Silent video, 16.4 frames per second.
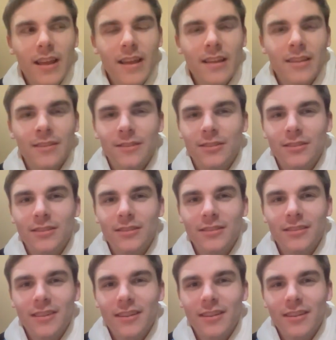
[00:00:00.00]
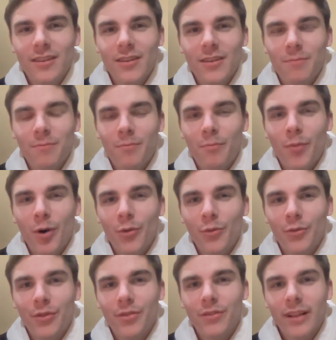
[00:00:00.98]
is
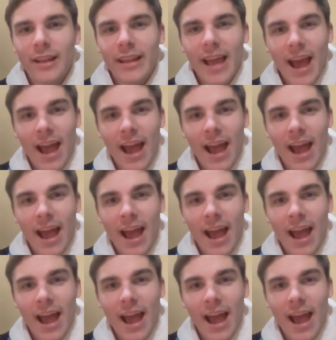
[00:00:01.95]
both like